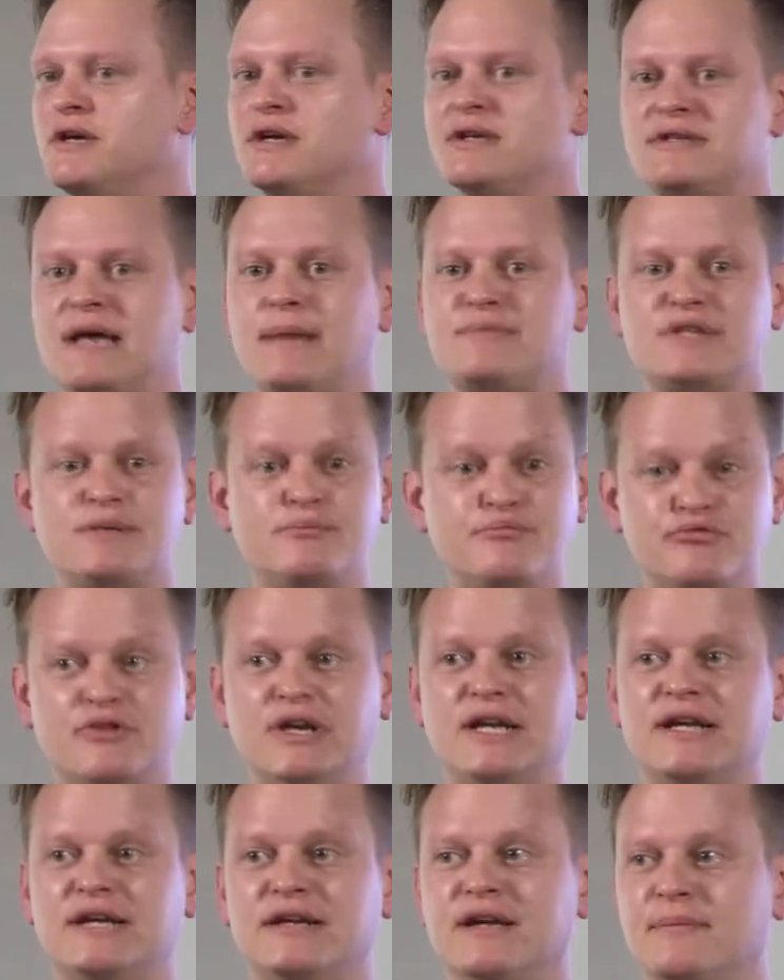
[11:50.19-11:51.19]
It's absolutely
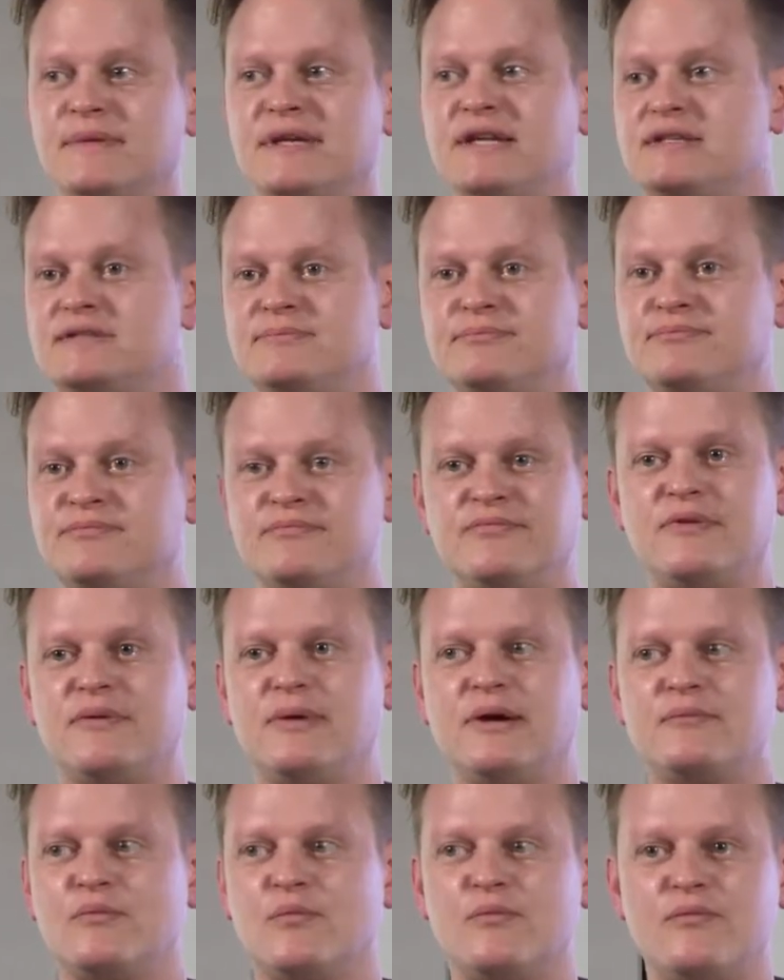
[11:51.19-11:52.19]
brilliant. I mean, he's
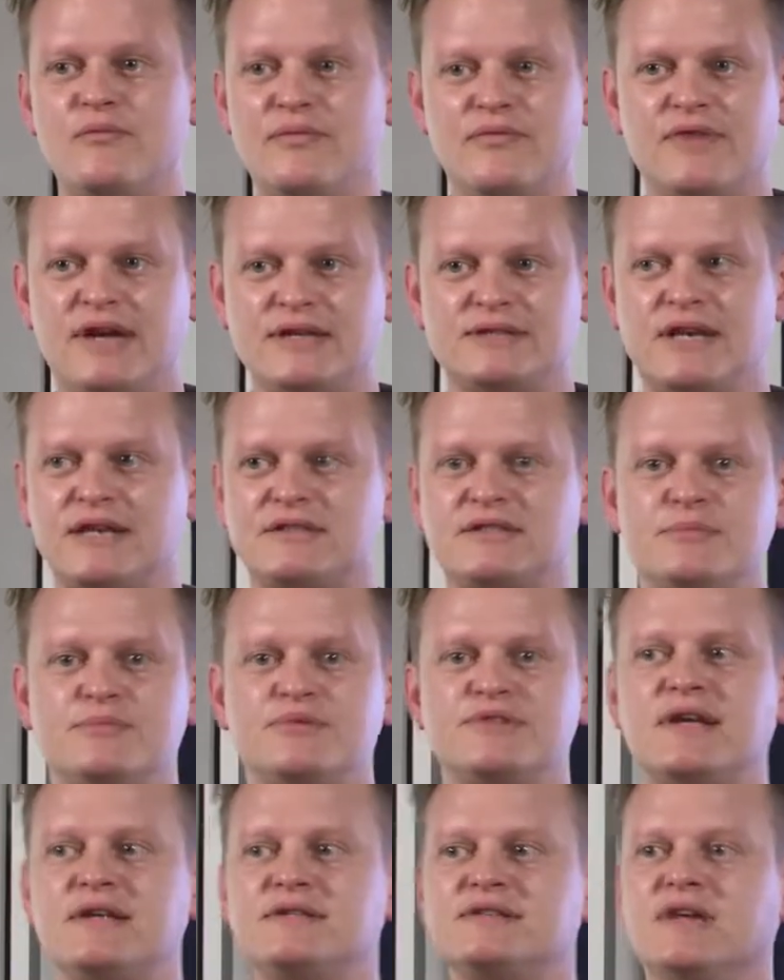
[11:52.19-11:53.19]
a fantastic
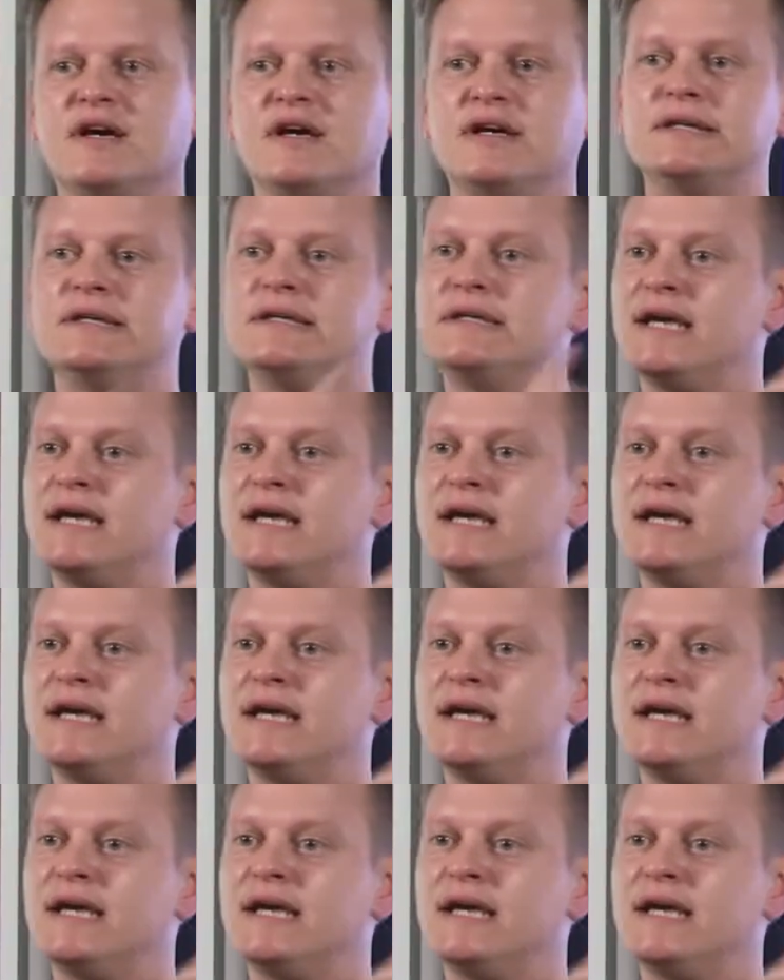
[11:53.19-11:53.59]
presenter.